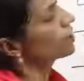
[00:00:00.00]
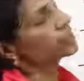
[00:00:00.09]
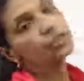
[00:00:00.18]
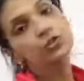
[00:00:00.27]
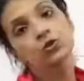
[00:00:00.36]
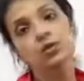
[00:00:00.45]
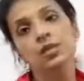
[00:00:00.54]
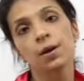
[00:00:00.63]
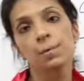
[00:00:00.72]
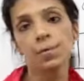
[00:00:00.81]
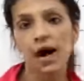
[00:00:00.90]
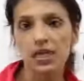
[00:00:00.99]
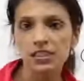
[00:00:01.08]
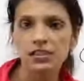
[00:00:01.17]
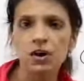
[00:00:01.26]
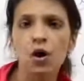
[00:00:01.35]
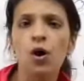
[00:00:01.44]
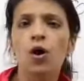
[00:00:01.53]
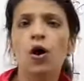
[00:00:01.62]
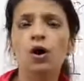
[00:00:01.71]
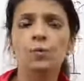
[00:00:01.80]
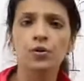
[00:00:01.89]
correct to do in the past,
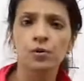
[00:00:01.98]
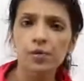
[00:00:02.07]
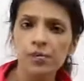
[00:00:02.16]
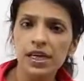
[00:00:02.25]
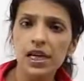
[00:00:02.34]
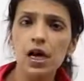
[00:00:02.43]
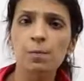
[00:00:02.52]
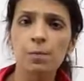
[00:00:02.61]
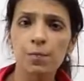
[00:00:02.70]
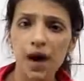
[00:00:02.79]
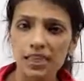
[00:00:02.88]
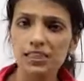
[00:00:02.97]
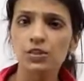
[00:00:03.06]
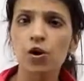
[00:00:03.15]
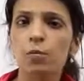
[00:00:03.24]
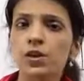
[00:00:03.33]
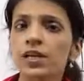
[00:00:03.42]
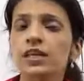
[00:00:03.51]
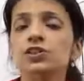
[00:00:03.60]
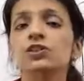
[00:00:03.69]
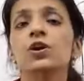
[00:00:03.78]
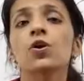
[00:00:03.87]
or probably a past
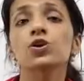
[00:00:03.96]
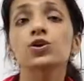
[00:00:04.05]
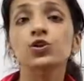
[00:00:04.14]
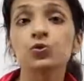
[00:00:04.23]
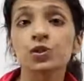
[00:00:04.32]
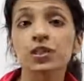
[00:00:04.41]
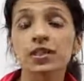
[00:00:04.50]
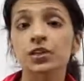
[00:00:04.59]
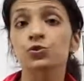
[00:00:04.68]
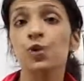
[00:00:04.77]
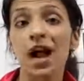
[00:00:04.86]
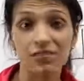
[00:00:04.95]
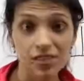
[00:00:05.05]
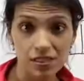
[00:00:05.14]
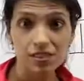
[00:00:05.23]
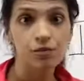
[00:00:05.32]
obligation or a duty that you haven't